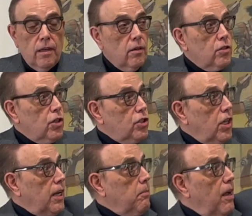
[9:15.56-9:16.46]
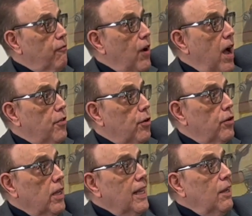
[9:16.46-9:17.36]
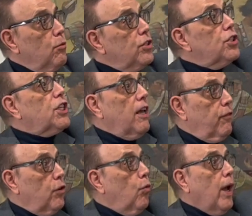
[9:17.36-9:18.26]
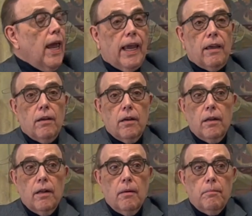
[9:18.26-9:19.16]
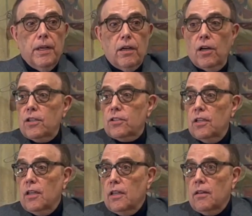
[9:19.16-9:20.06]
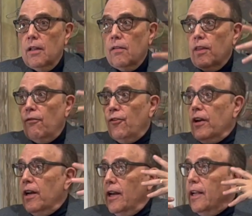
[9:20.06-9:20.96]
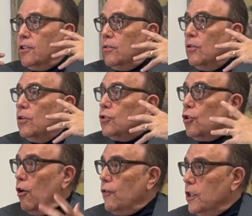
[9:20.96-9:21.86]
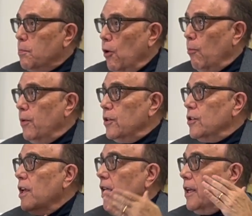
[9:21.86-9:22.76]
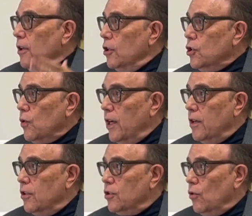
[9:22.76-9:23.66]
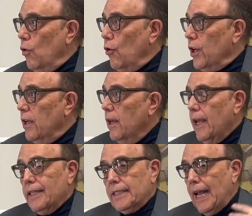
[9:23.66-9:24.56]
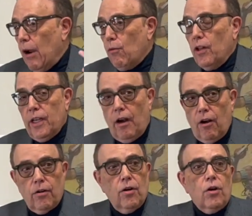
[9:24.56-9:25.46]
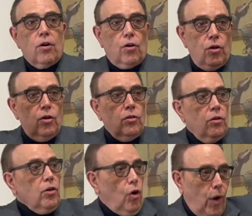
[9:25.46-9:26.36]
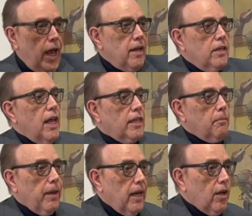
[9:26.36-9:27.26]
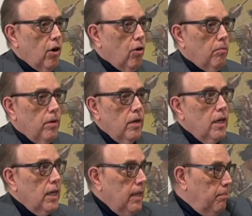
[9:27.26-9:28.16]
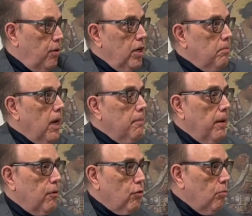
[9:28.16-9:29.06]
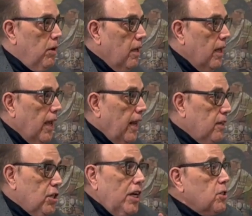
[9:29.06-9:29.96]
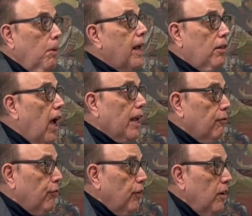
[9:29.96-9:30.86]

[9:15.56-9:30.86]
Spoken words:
just like my father, it was given away because they figured it had served its purpose, it illustrated a story, it's not really art. Earl, go ahead and take the painting home. He put it in my bedroom, and it changed my life.